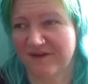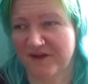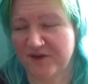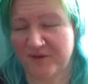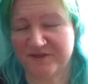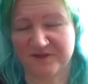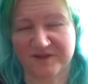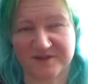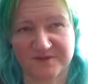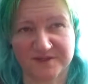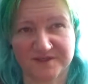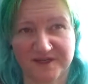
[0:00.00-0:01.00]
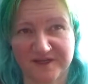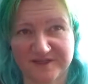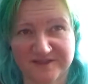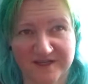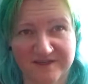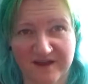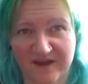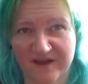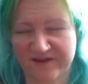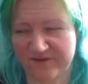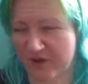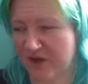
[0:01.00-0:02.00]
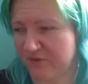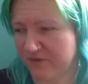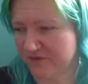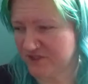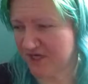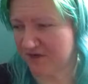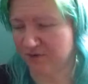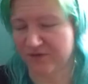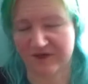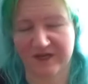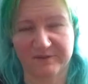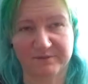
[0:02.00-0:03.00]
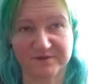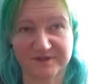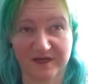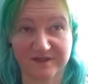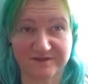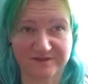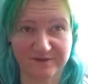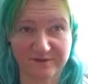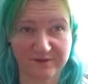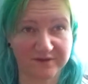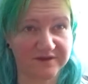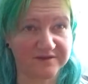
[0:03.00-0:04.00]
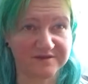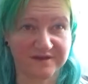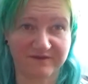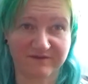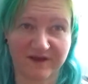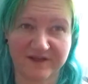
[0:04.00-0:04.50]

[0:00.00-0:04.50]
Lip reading: know I do that to a certain extent. I will check all the labels. I do look at stuff.